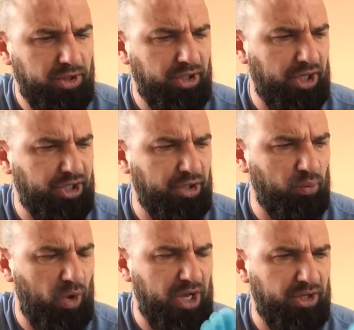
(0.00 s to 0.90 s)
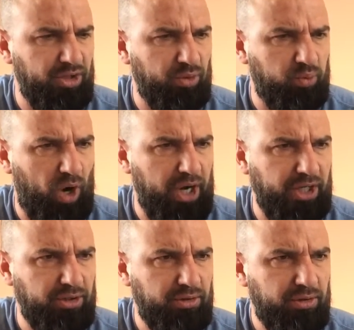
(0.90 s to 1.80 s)
and I get wet in the
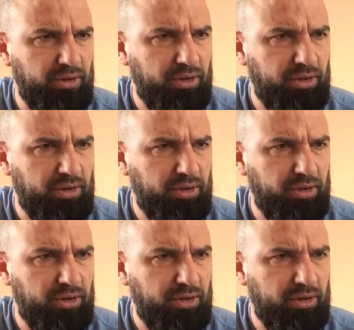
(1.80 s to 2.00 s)
rain,